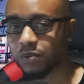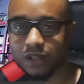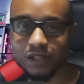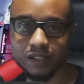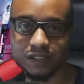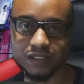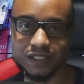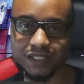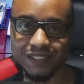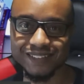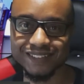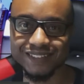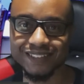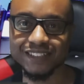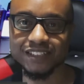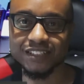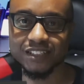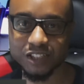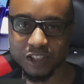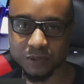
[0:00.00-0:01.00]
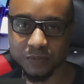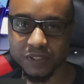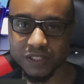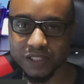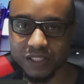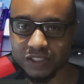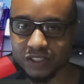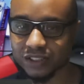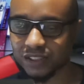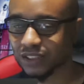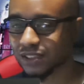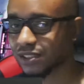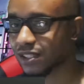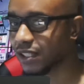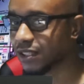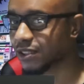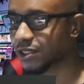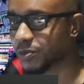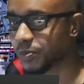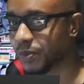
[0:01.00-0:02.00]
blockchain distributed ledger
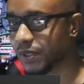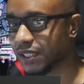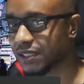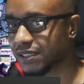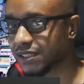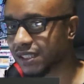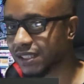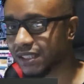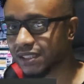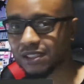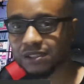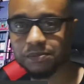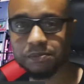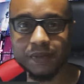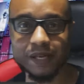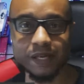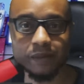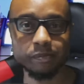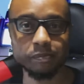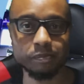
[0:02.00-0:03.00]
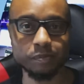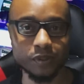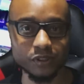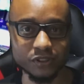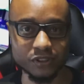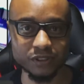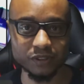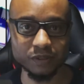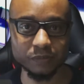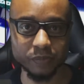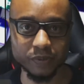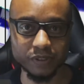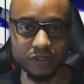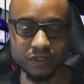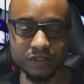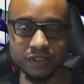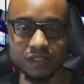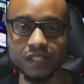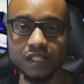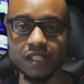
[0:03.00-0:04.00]
technology space. And it's my personal
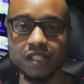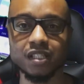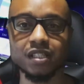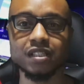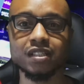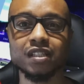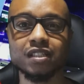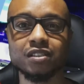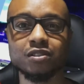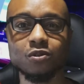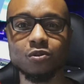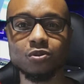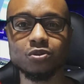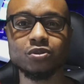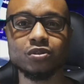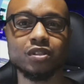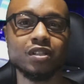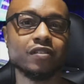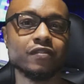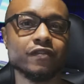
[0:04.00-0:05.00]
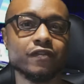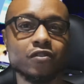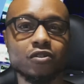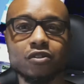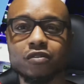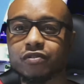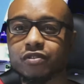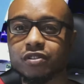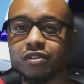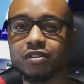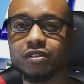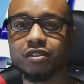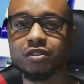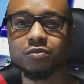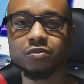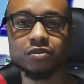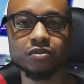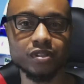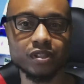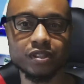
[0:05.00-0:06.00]
opinion that those who get involved early
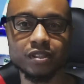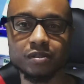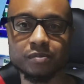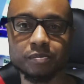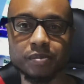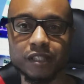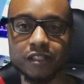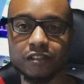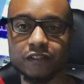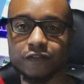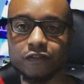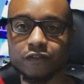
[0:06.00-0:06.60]
will greatly impact